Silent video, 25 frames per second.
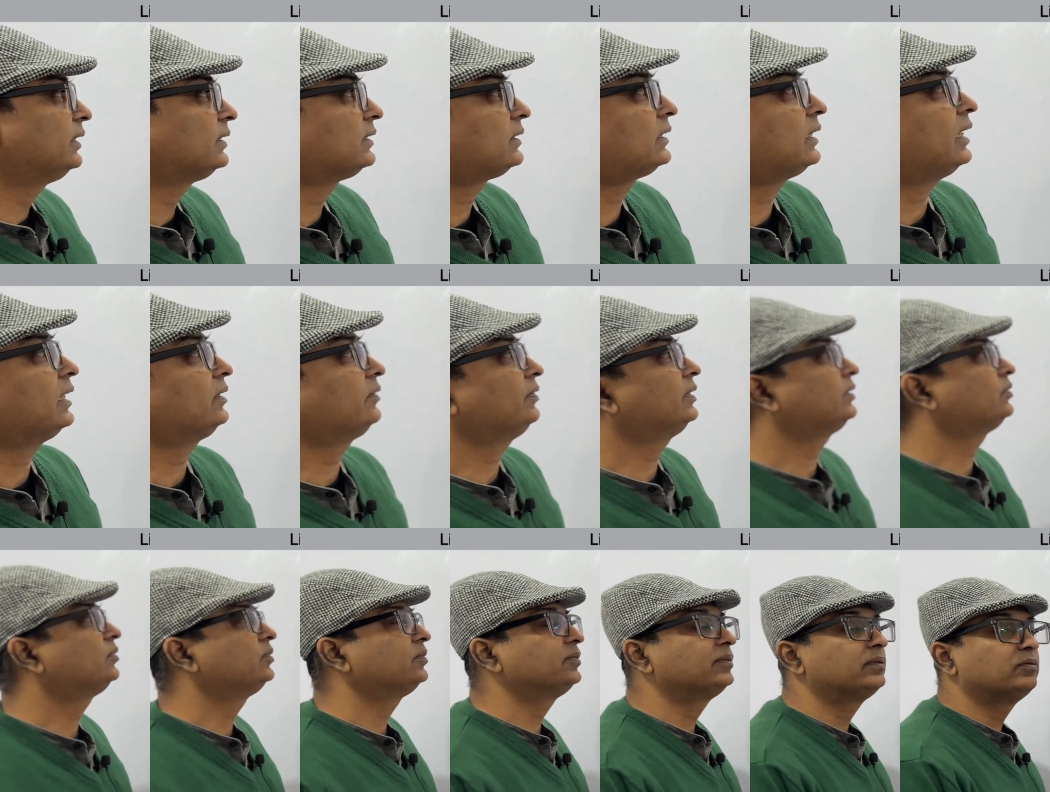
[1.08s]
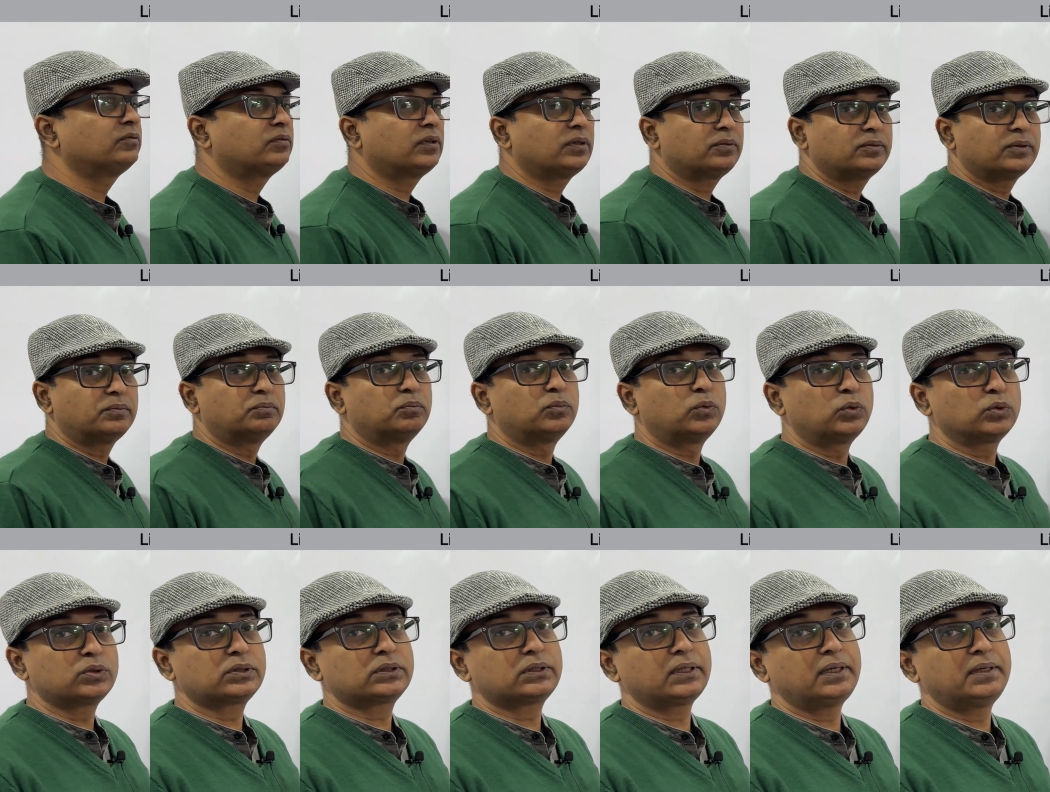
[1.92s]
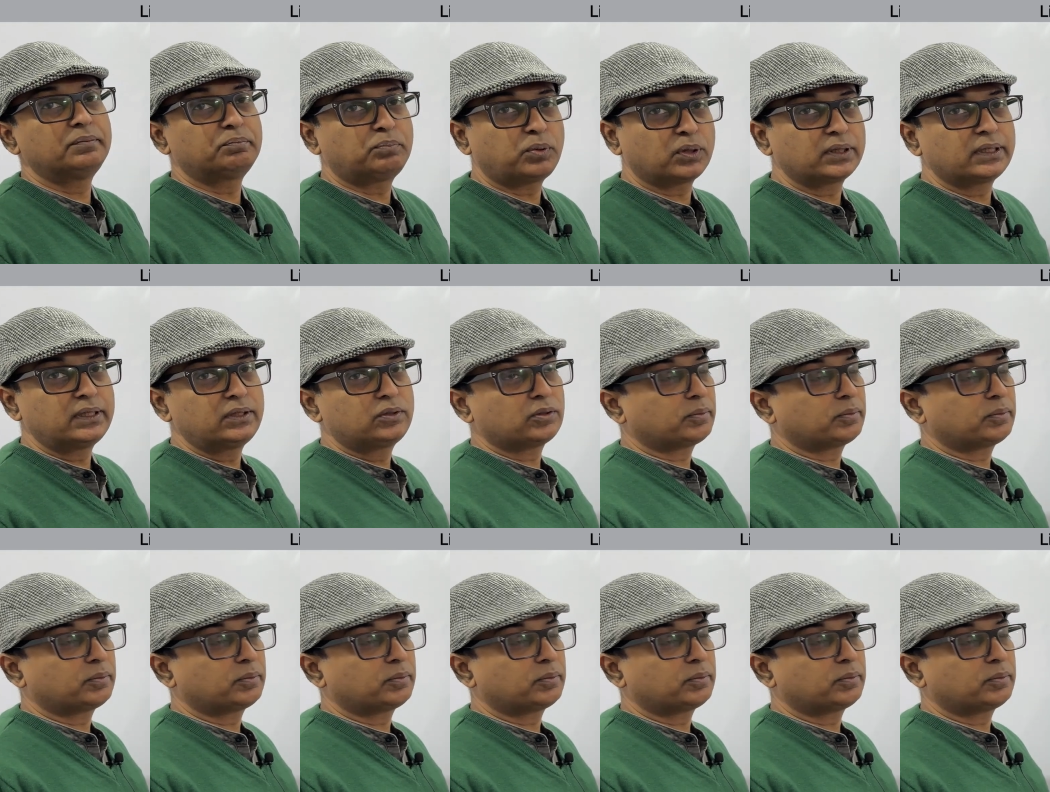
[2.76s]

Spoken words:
start with one of the most important